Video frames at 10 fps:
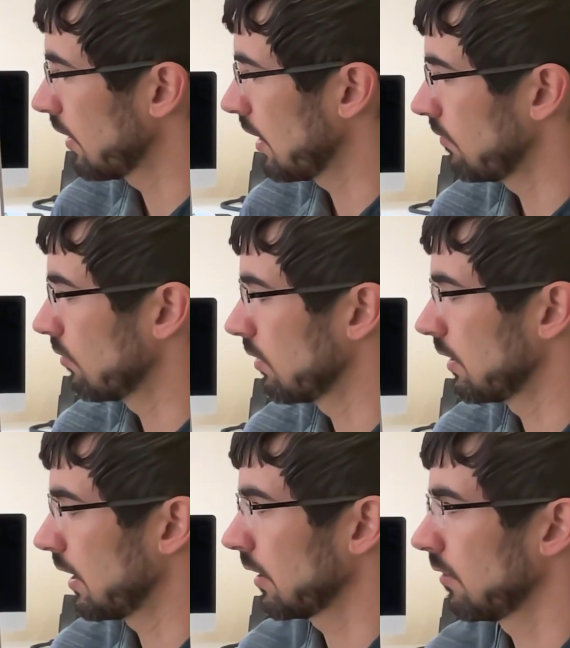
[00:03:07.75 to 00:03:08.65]
5 or
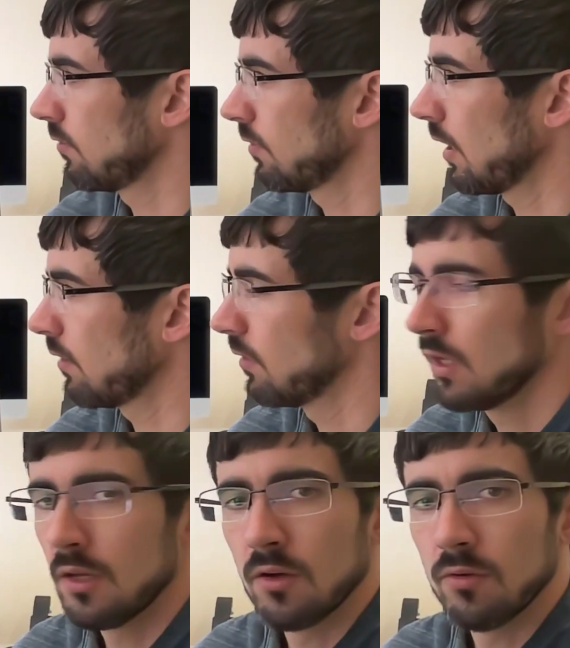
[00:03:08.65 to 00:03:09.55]
negative 5?
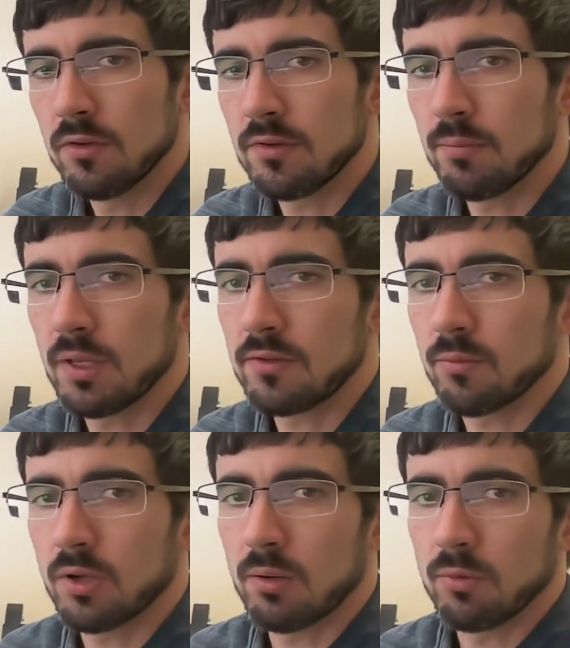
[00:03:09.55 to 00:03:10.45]
Well, this depends
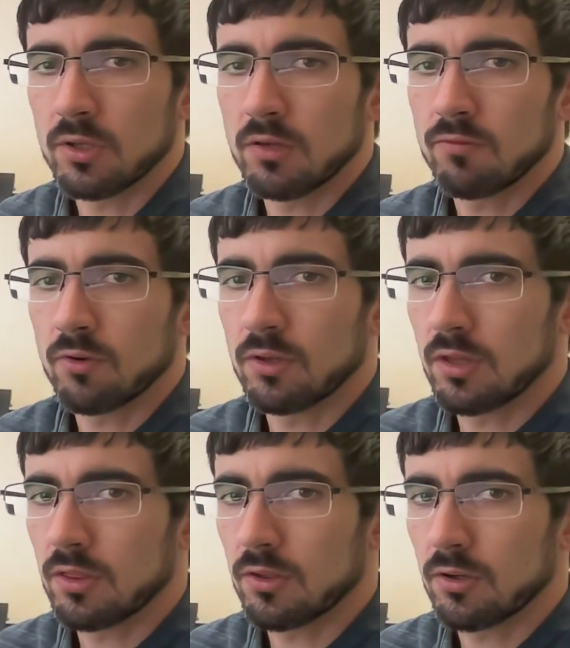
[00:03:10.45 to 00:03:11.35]
on what I'm looking for in
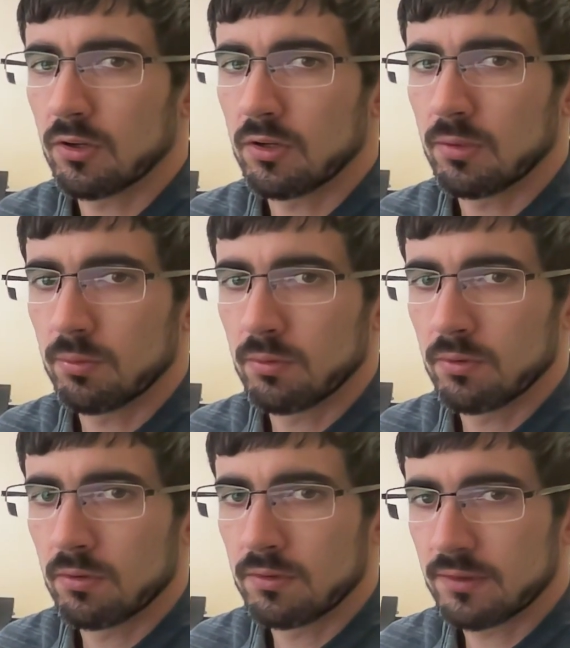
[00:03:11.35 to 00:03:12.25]
the third
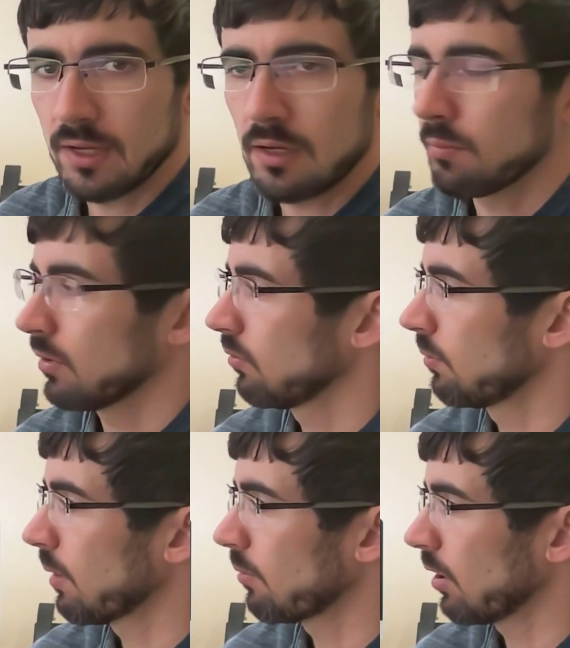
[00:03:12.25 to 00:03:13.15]
step.
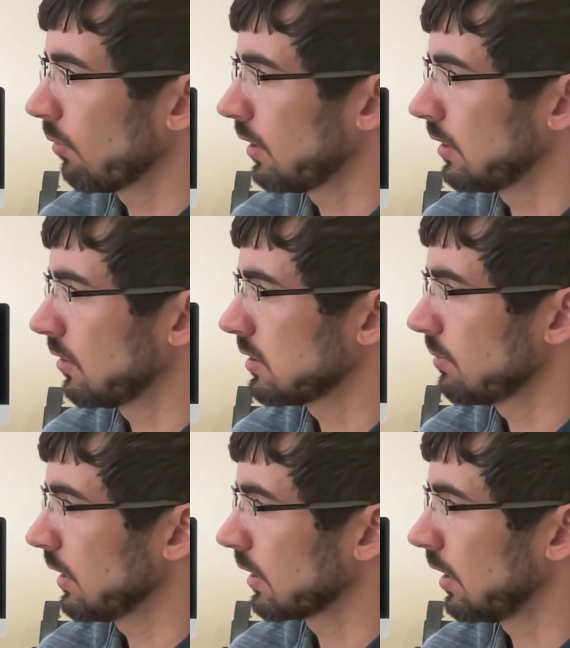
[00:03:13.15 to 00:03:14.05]
Remember, I want there to
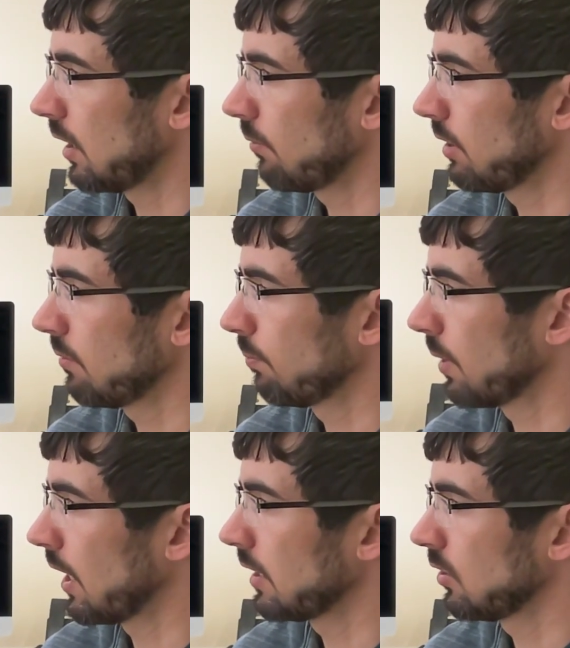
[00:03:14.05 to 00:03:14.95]
be a common
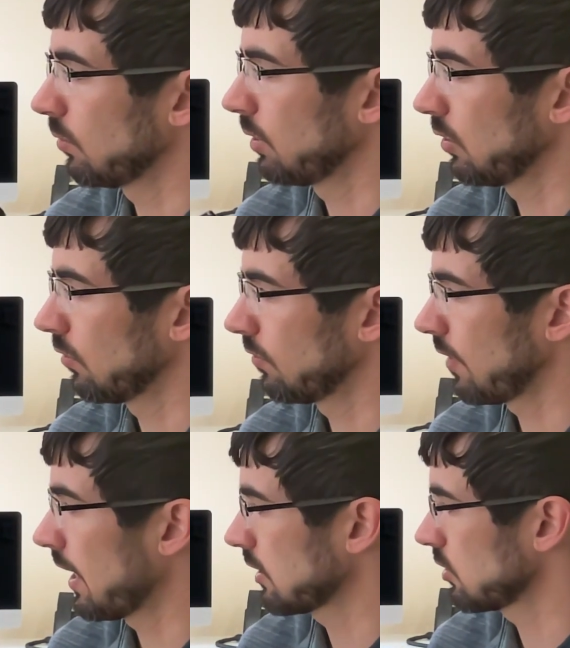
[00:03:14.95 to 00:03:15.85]
binomial
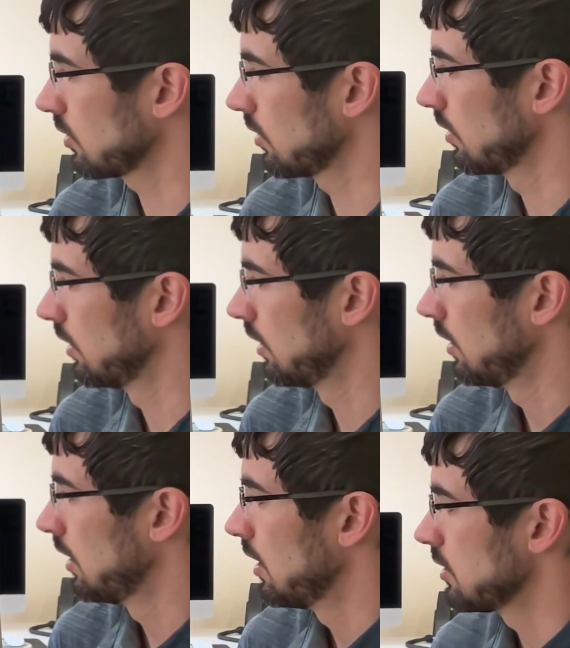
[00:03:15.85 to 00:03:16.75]
factor.
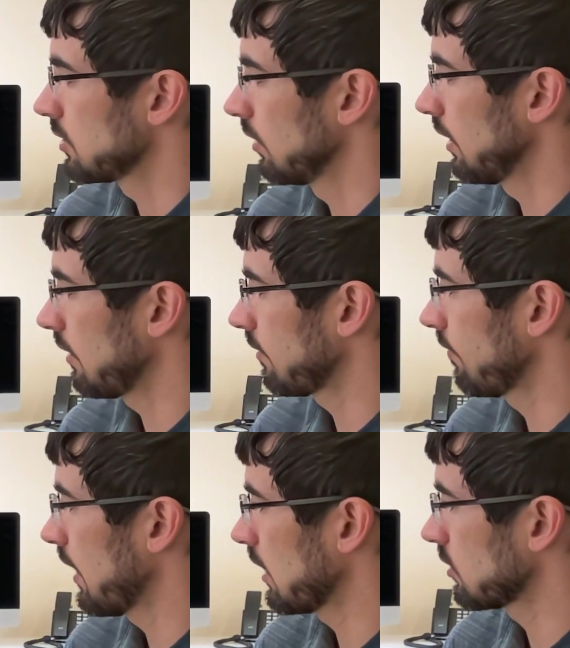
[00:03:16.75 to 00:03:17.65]
So let's
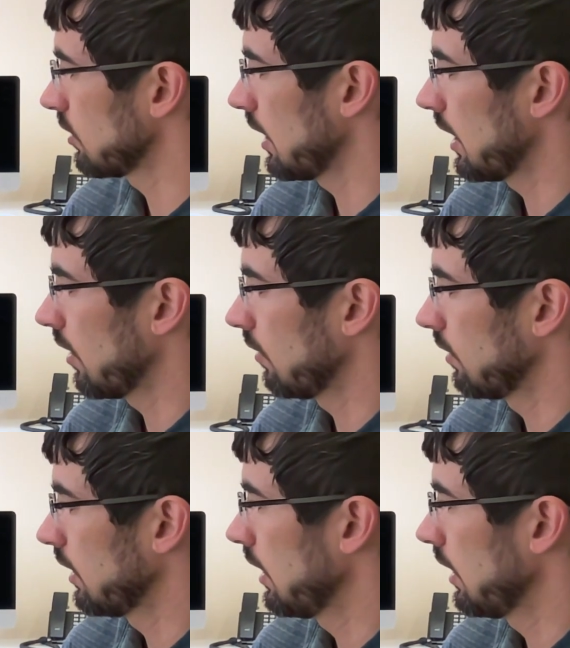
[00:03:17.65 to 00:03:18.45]
factor out